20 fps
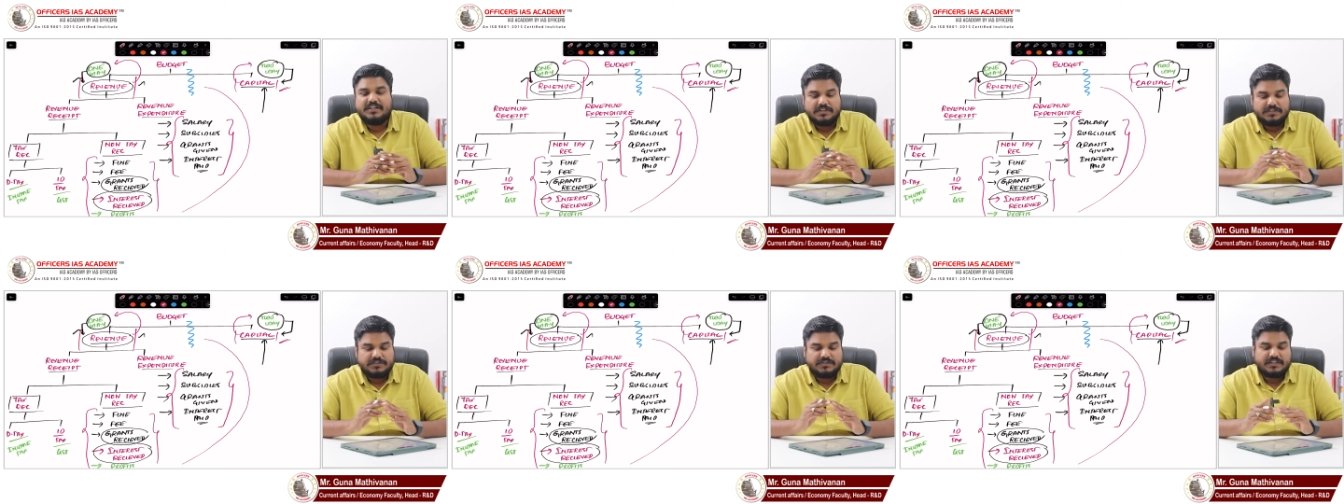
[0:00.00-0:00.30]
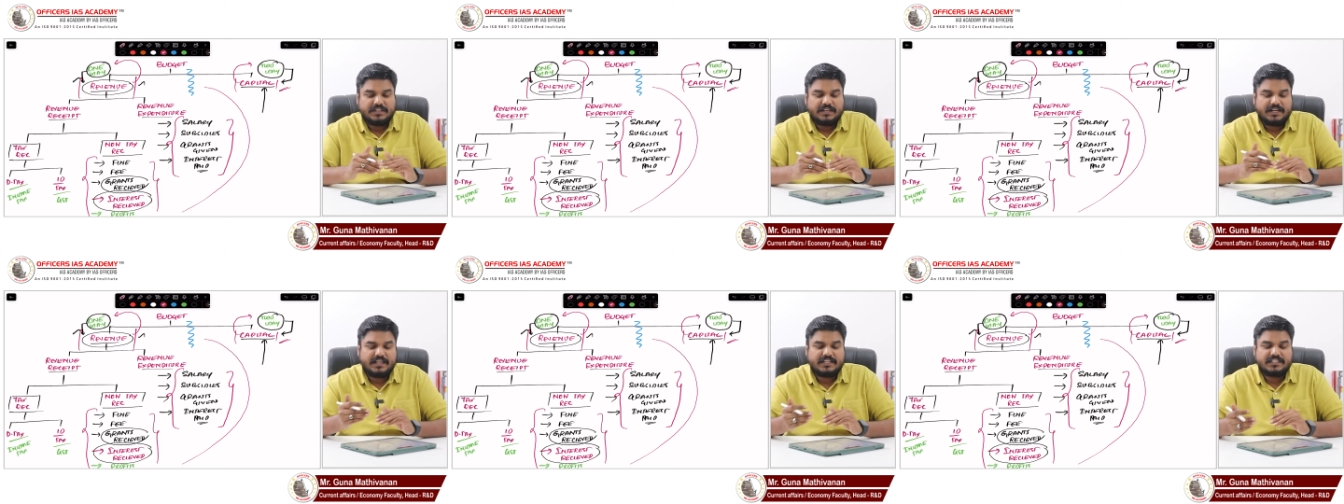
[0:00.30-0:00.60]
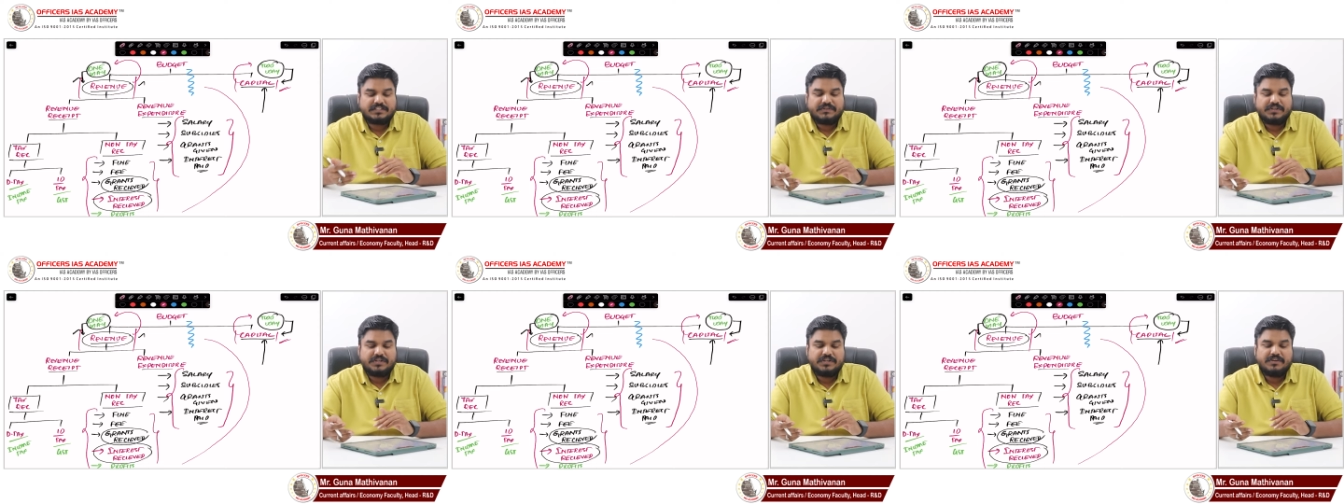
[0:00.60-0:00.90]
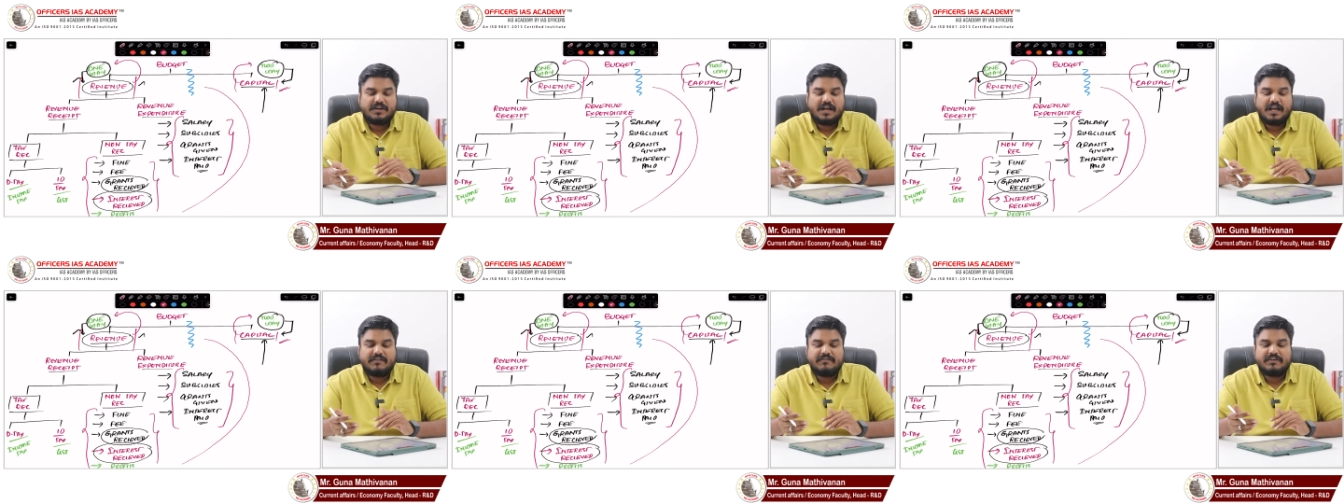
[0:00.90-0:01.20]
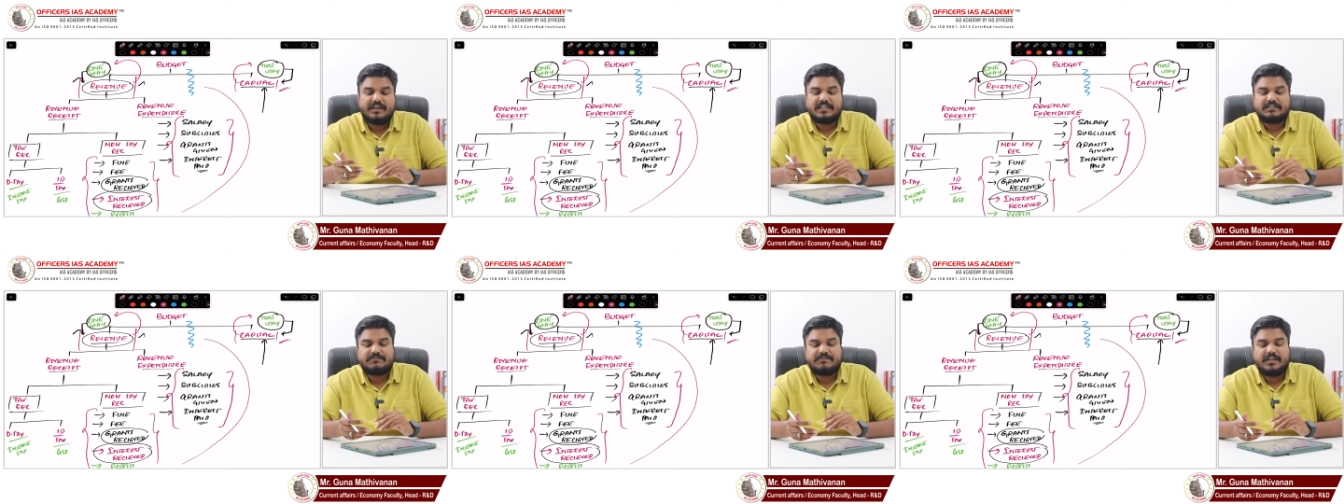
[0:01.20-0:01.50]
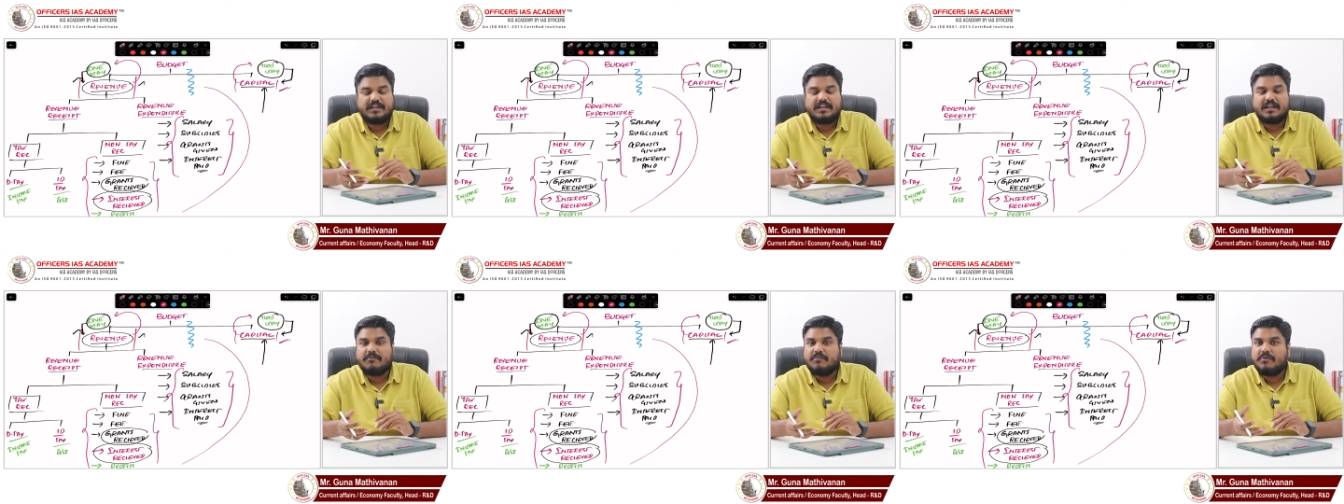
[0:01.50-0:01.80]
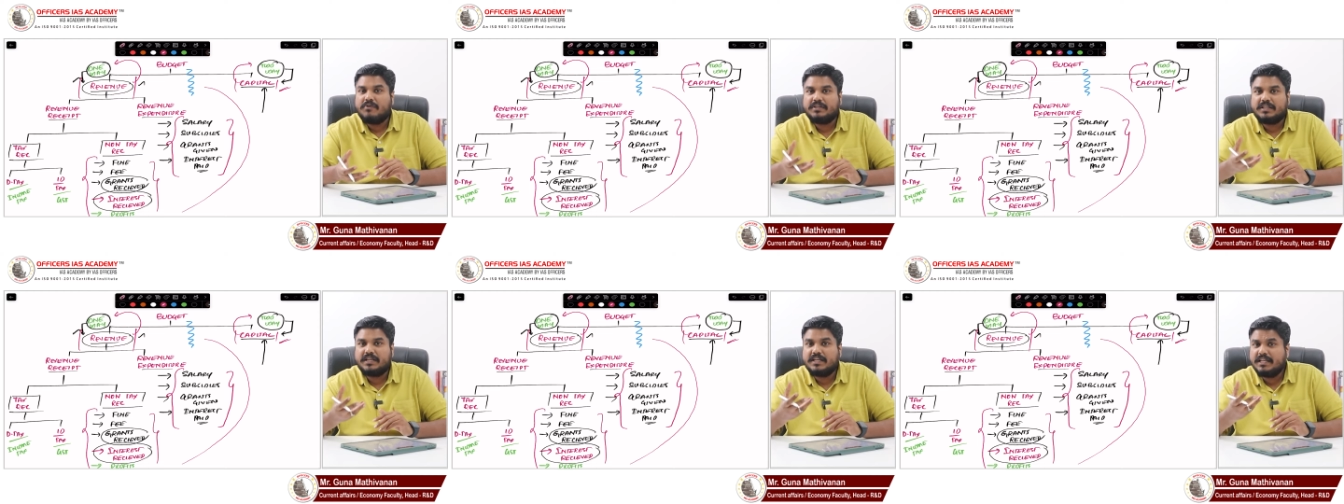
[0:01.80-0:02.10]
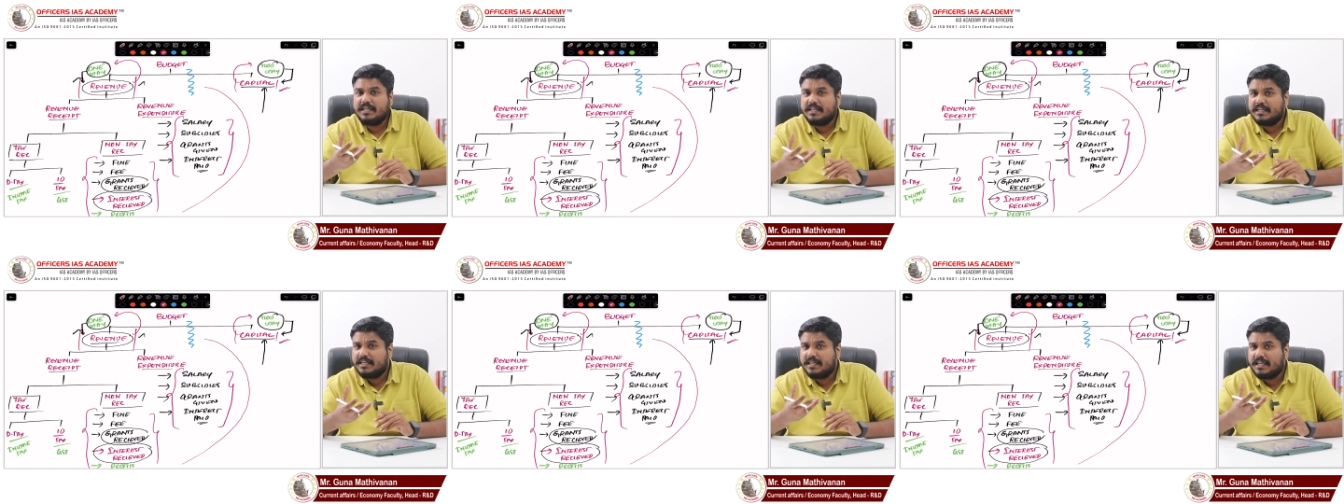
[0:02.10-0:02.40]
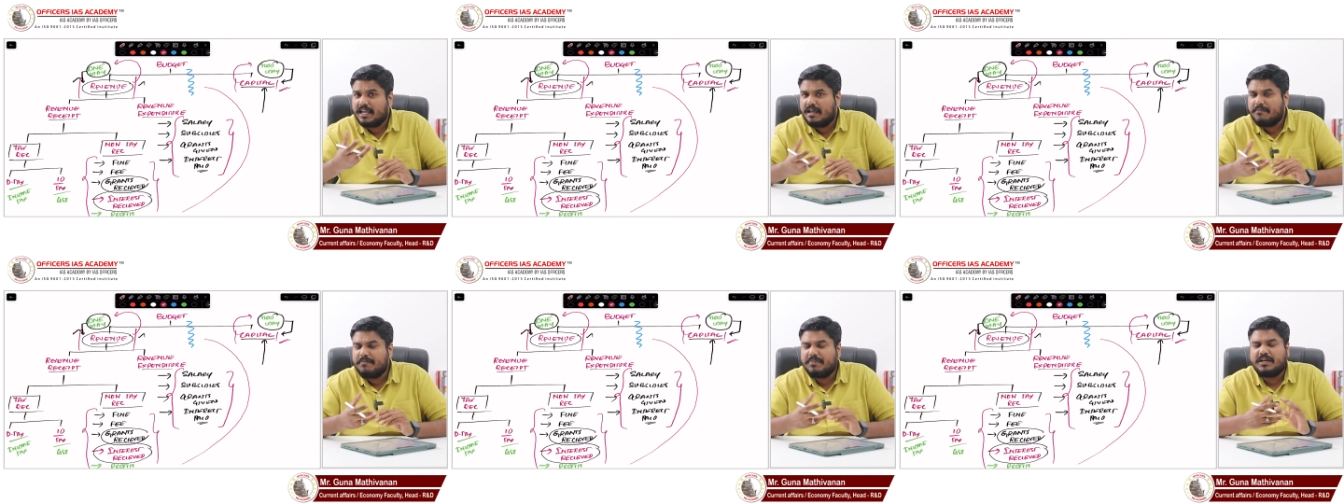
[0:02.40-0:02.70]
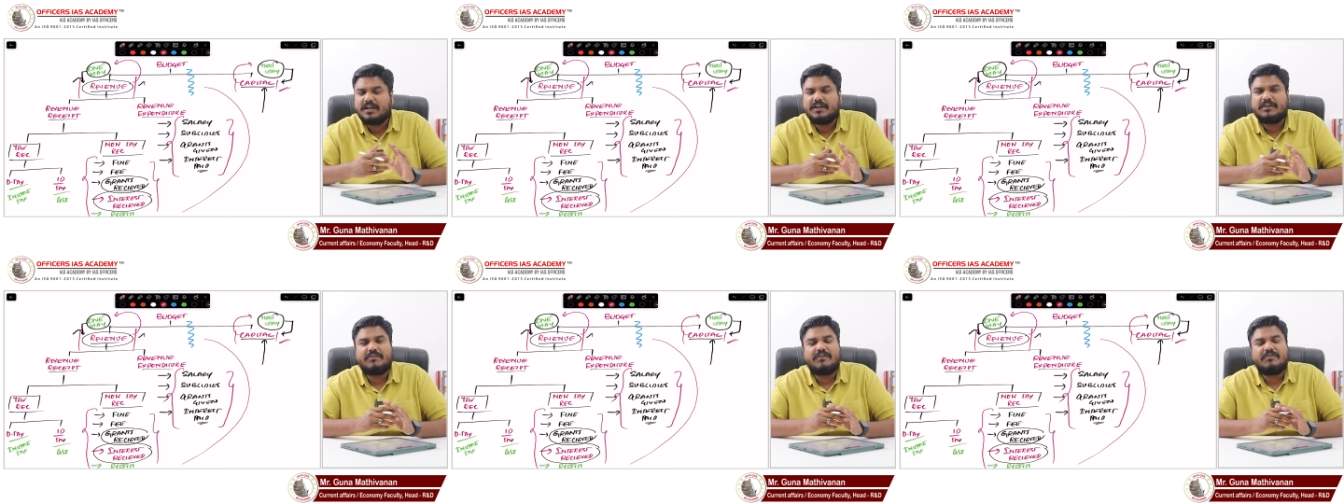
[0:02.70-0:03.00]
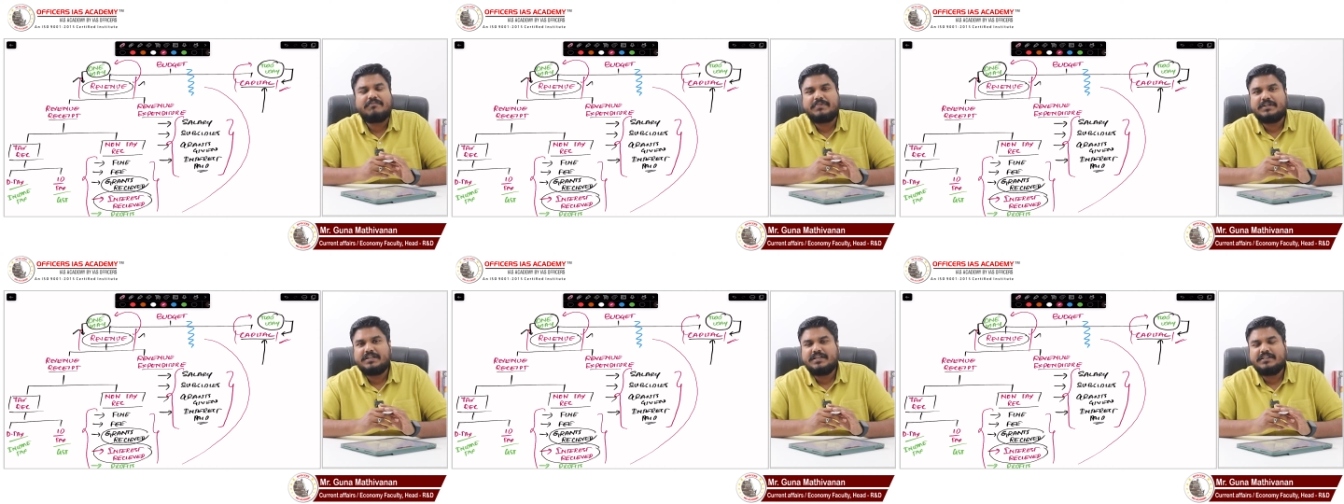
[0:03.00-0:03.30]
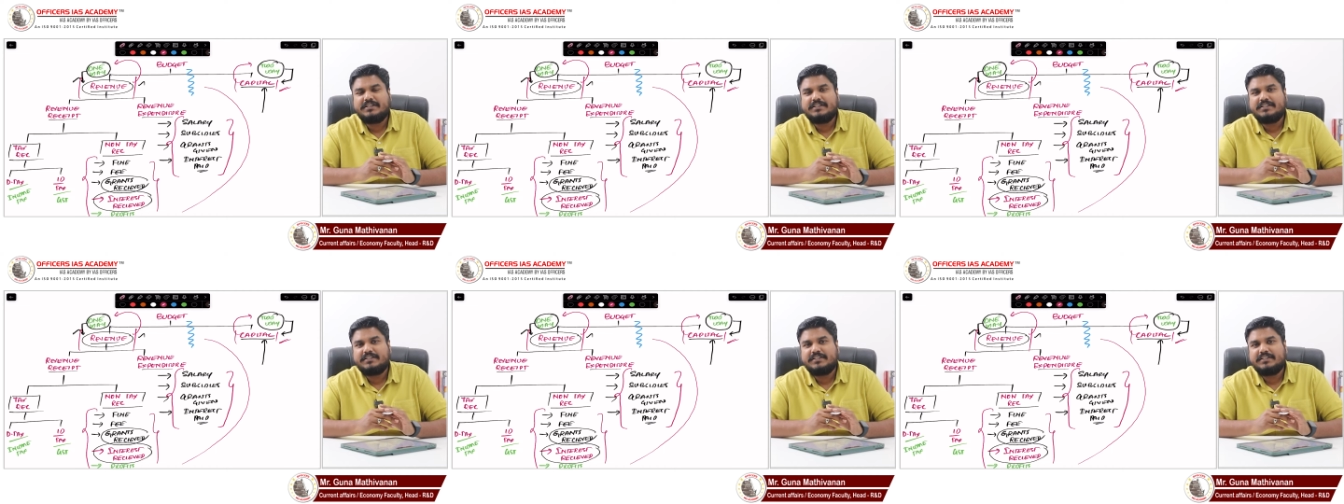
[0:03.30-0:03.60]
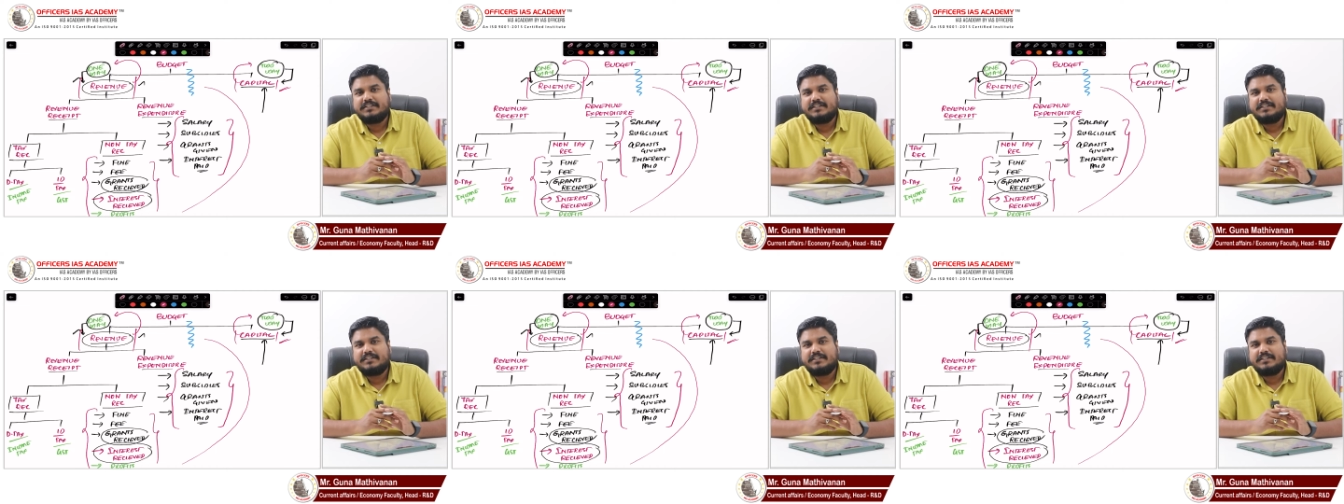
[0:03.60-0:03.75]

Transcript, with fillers: So in the next video, I will explain about the capital component.